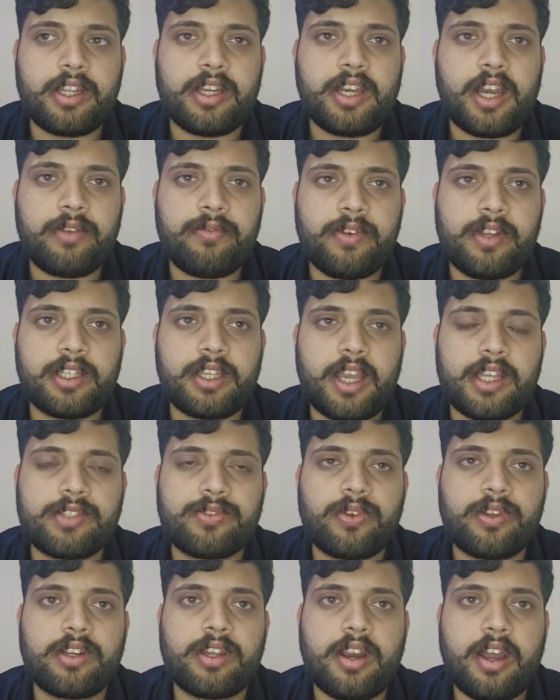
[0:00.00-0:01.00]
networkx
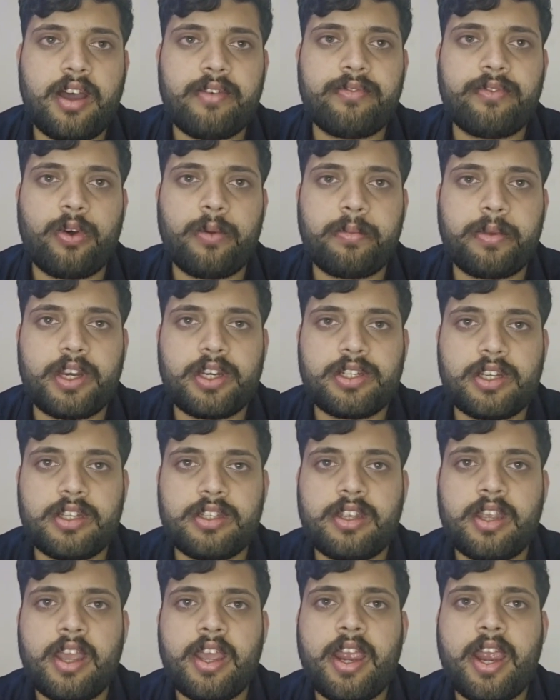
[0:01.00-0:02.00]
for graph
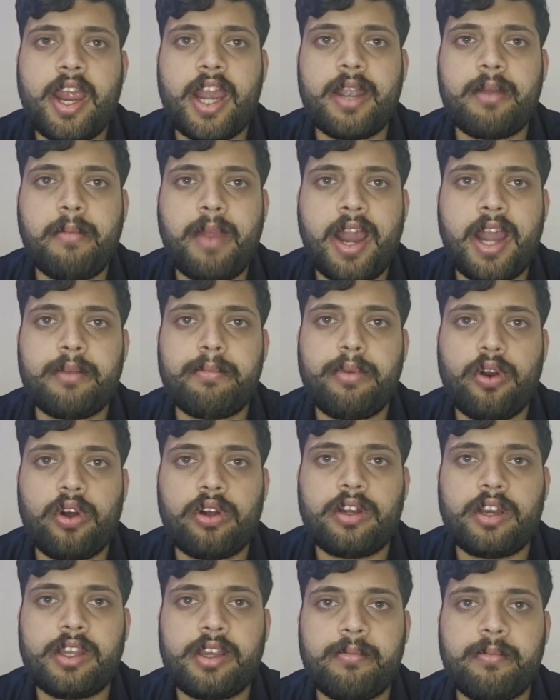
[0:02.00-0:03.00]
operations, and
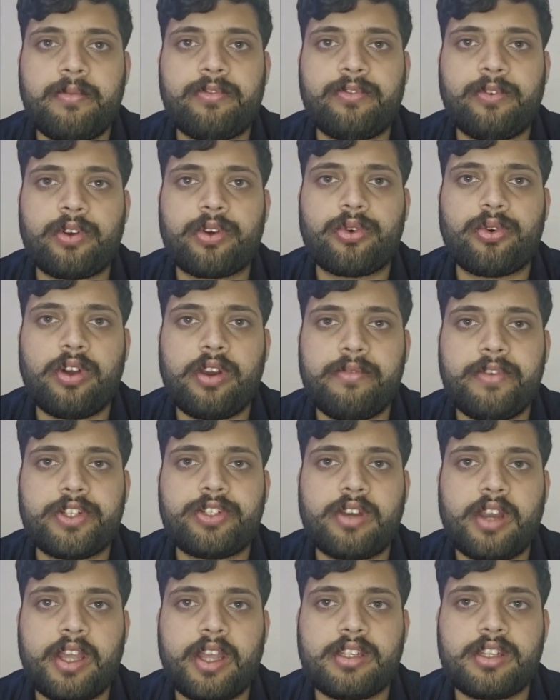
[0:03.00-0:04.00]
matplotlib for all
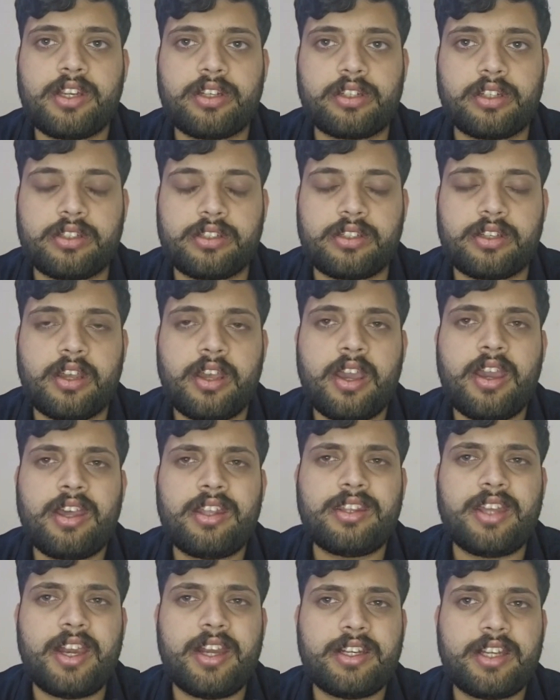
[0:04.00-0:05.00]
visualizations.
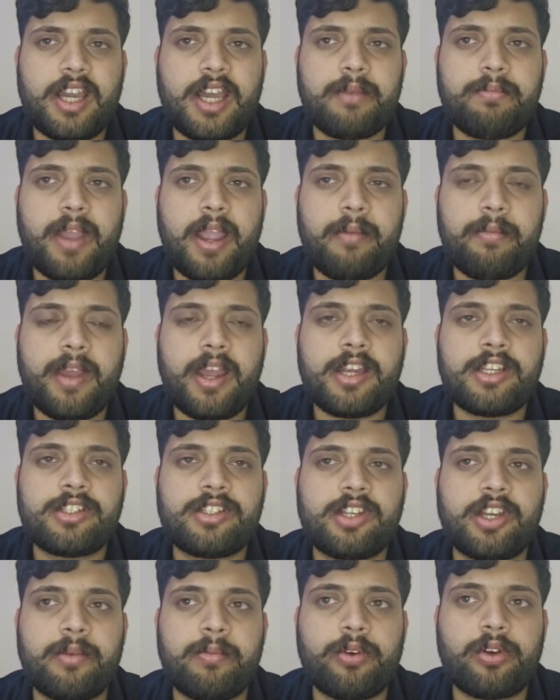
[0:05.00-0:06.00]
The entire pipeline
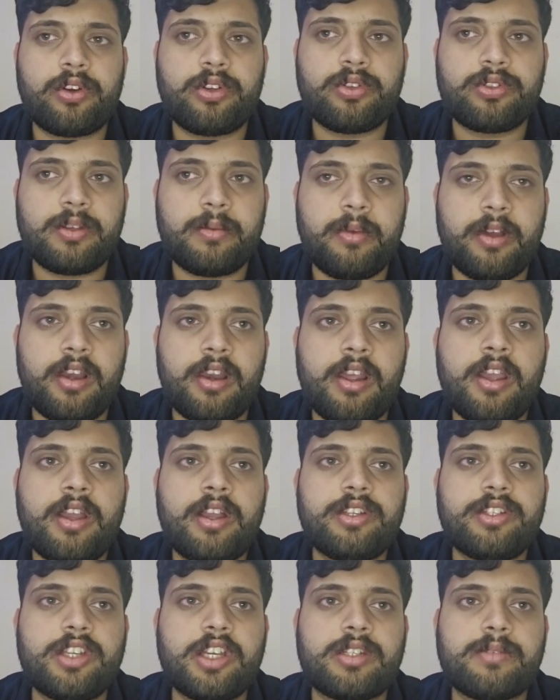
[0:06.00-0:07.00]
is reproducible.
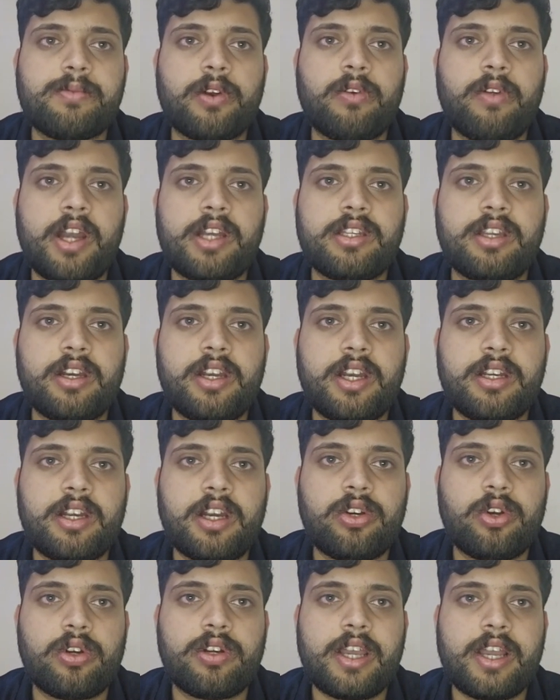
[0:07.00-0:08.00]
Just provide the
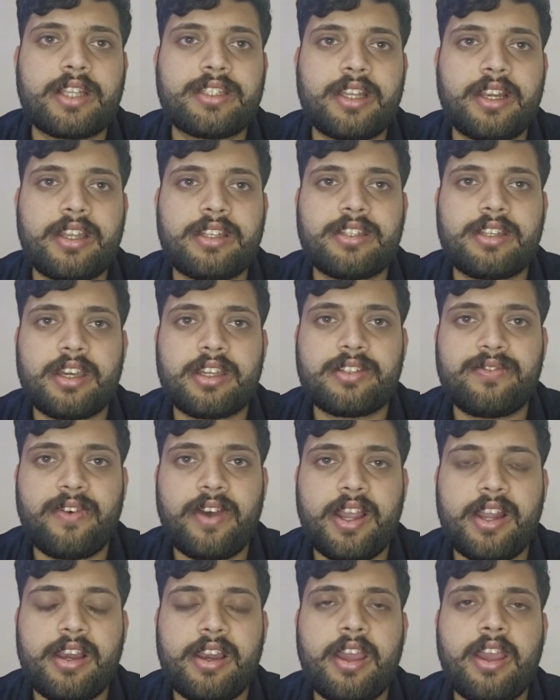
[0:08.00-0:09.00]
data.xlsx
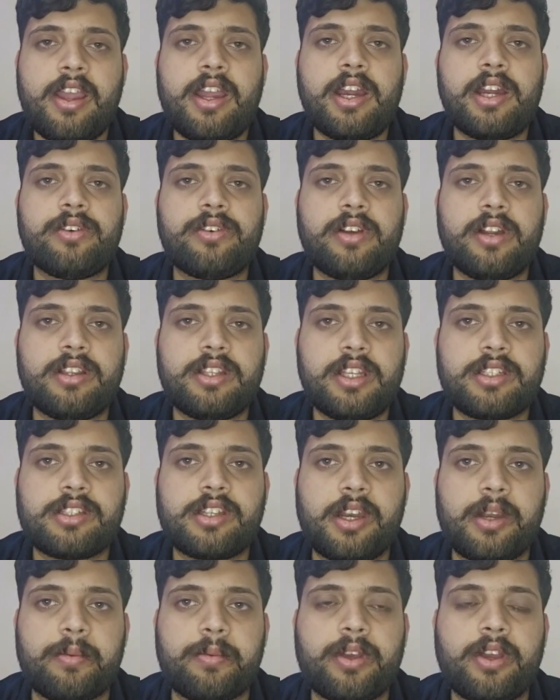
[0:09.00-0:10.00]
file and run the
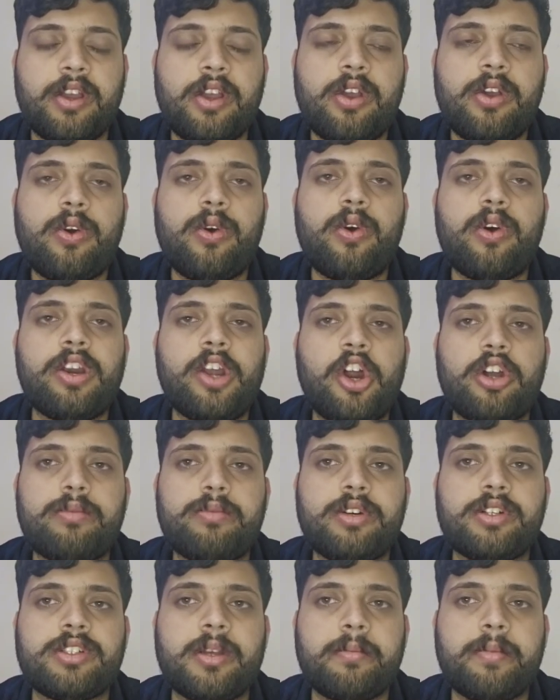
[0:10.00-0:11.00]
script. All
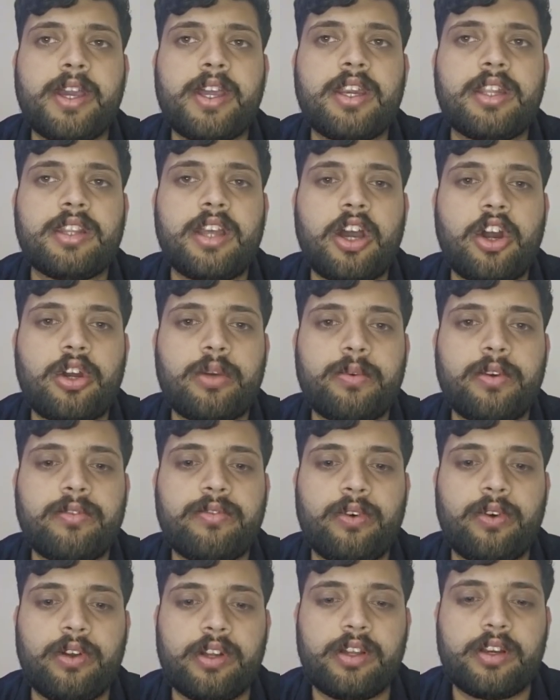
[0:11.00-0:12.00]
outputs appear in the output
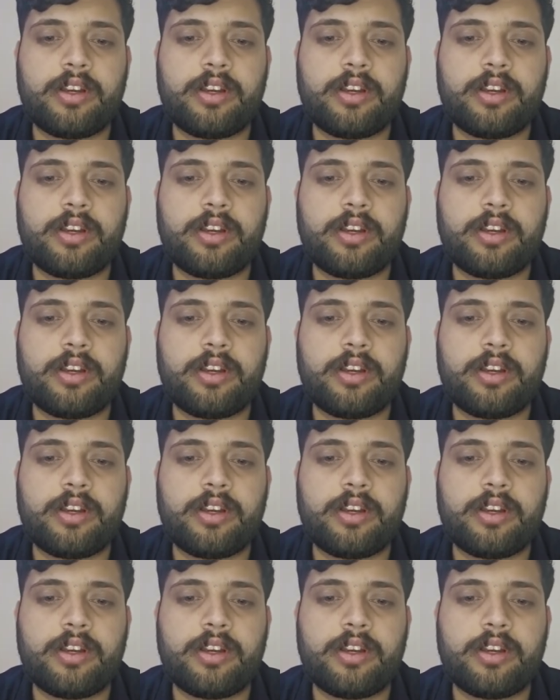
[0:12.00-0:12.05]
folder.